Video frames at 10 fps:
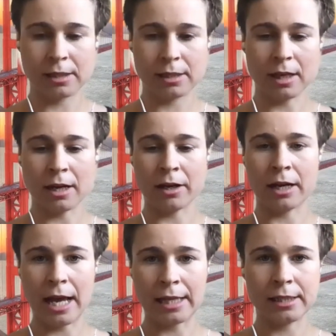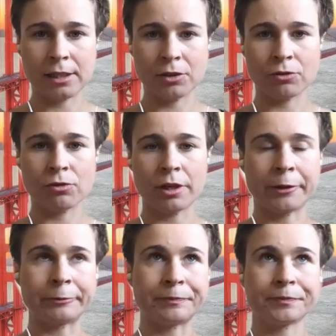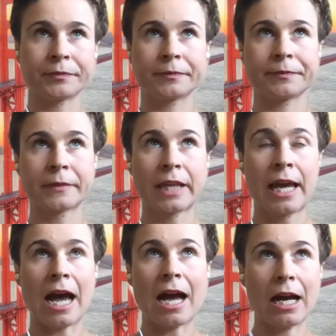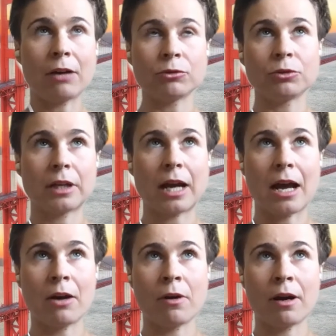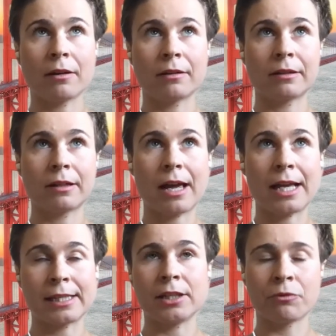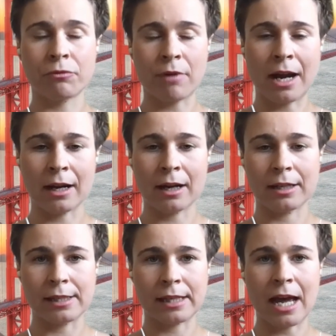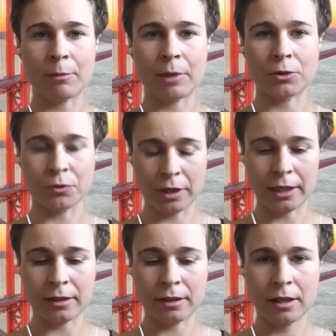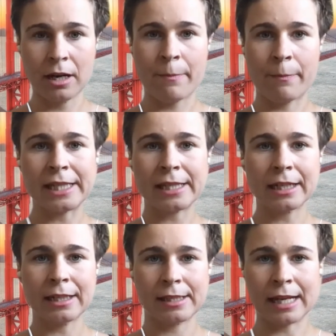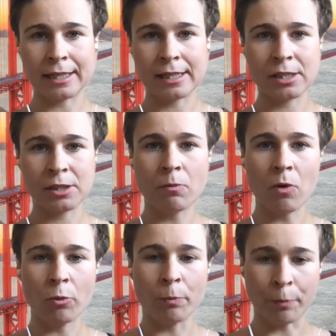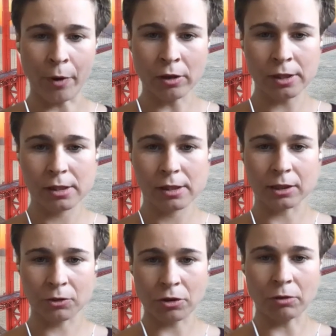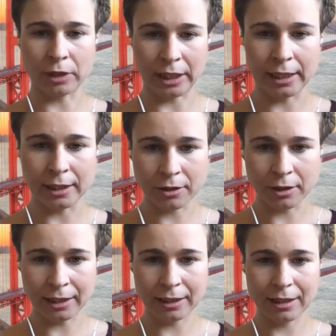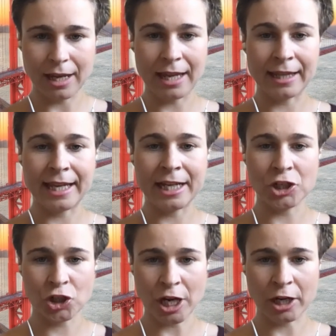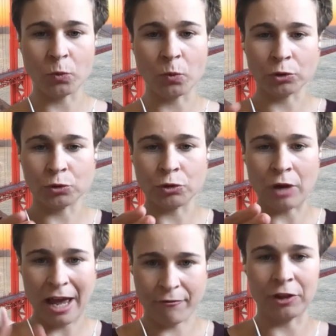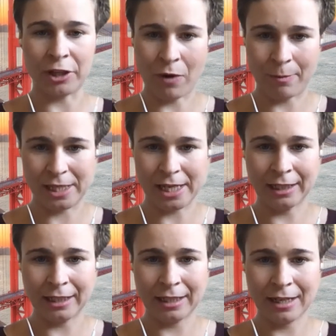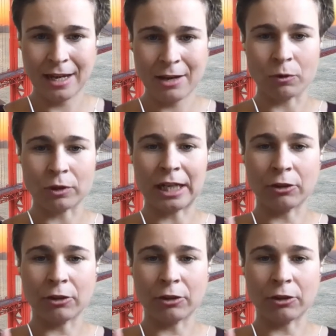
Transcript: SEO? How SEO rank is coming together? Basically, it's like small bots that crawl the internet and they check what do you have on the website, what kind of